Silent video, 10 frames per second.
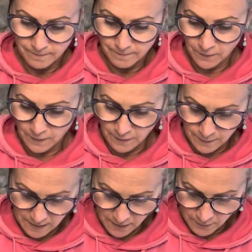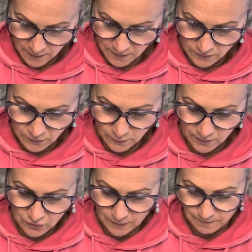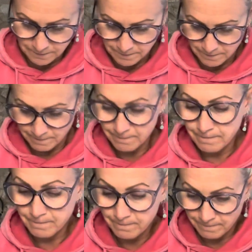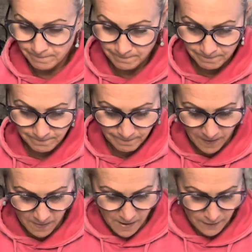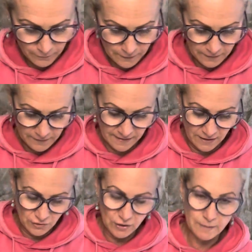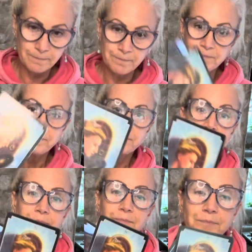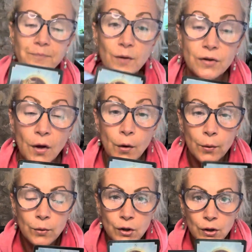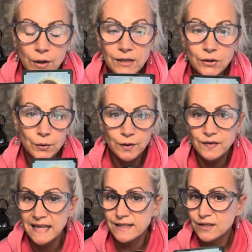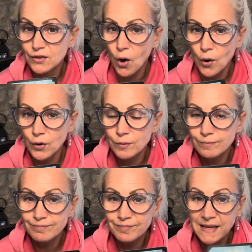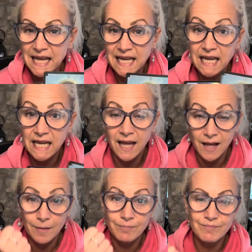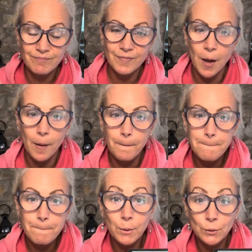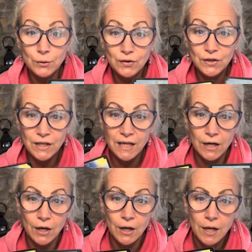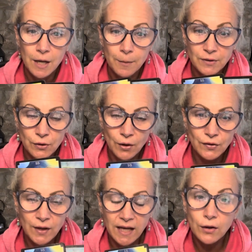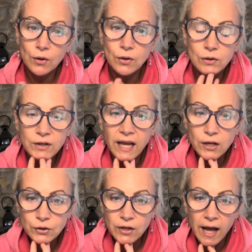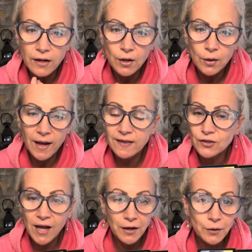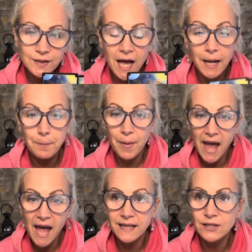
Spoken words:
And here we go, intuition. A lot of realization. So your intuitive senses are getting a boost here, but you're also getting a good look at your shadow. And the shadow is not bad.